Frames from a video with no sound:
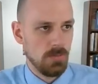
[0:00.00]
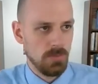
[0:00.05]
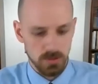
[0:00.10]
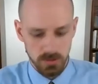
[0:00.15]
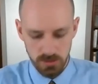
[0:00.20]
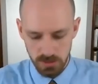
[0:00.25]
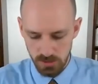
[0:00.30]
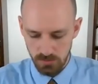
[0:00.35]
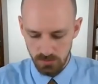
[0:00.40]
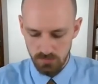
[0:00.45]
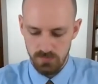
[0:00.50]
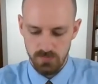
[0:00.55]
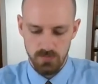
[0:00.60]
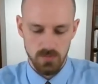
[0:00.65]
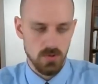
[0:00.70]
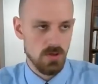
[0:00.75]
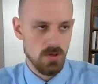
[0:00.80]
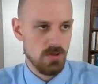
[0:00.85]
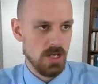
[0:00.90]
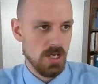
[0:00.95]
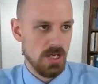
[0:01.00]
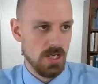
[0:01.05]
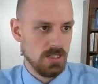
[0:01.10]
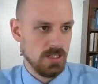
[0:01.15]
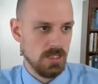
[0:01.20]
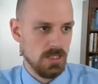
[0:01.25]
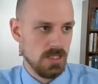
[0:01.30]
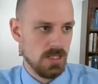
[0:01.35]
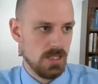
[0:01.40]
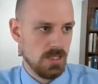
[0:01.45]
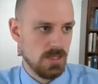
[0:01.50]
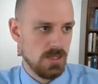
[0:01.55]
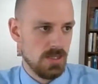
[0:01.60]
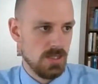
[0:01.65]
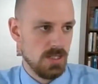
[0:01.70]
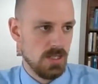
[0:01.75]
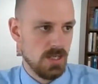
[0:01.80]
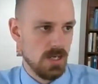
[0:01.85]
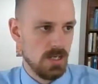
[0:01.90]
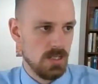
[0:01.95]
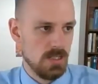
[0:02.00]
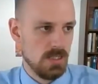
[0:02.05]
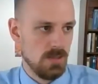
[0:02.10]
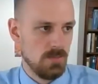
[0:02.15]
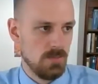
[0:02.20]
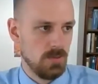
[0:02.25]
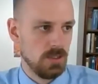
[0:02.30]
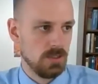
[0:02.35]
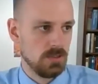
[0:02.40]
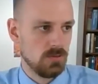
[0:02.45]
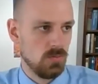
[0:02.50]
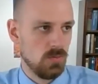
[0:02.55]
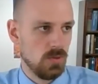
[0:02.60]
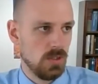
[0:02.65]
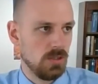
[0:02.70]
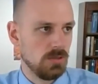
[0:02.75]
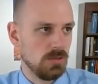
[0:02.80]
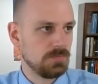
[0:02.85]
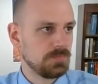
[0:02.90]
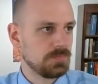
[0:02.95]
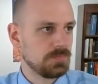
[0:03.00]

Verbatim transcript: a link for that in the uh, email as well.